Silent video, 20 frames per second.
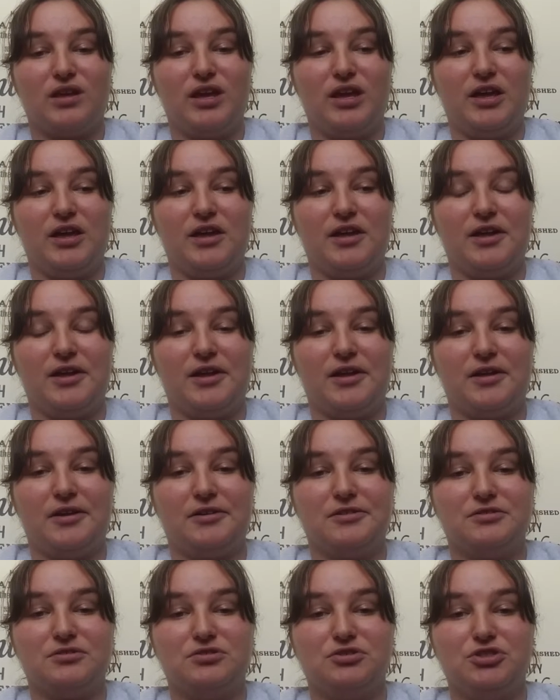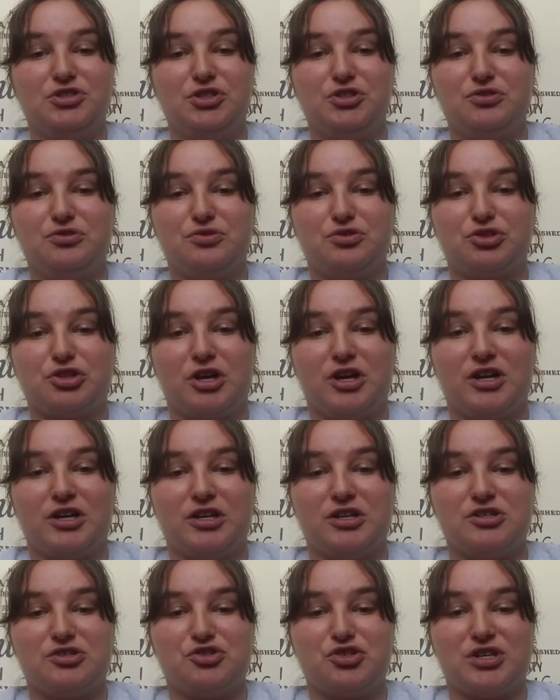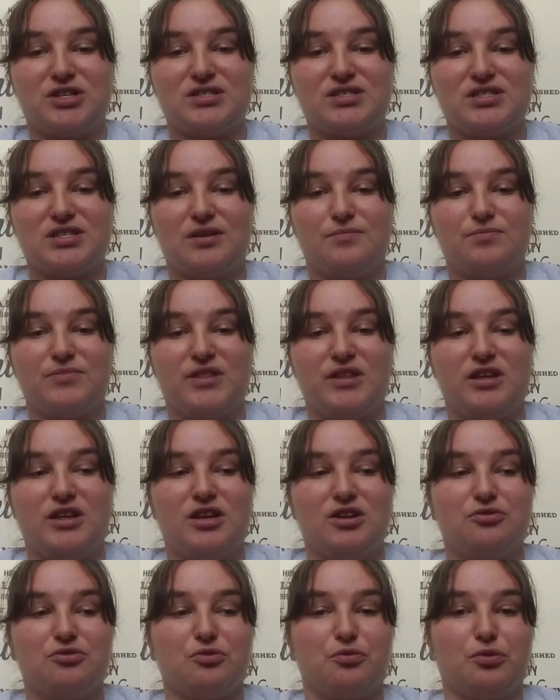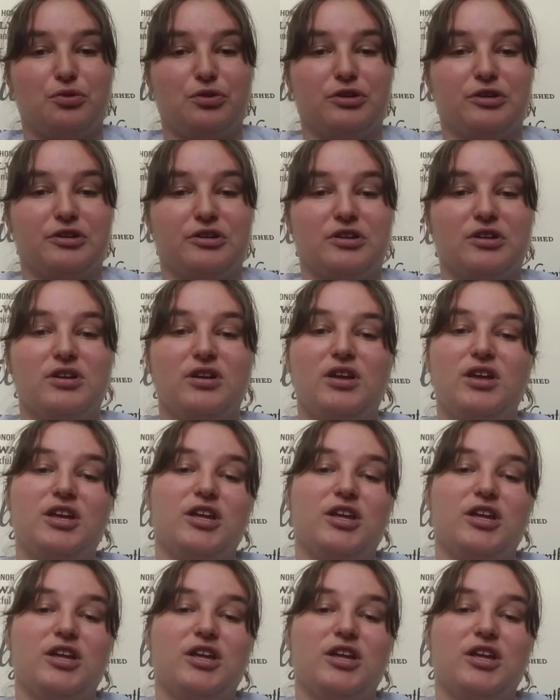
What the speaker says: and you try to address something or,